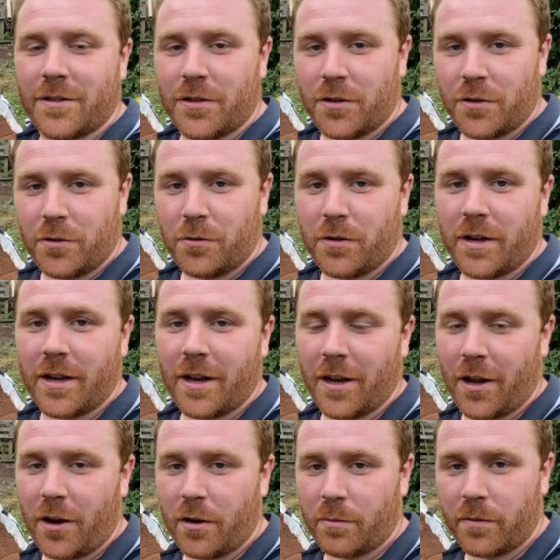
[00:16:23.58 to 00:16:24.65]
too
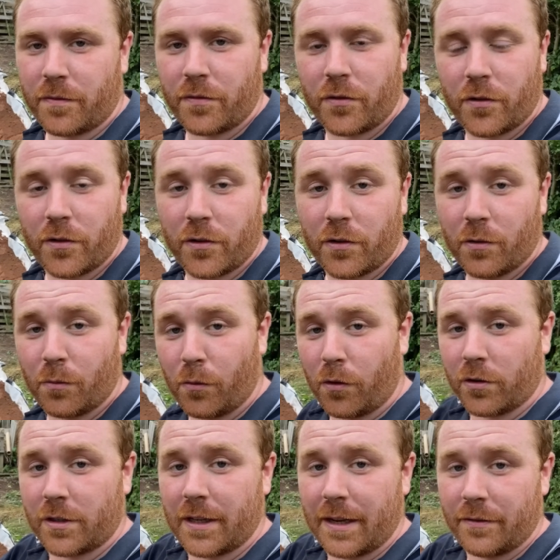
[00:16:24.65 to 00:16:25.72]
low before your
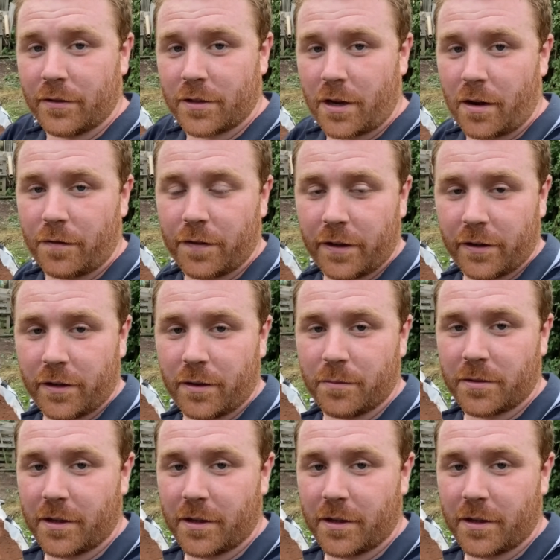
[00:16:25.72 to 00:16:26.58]
water levels are filled up.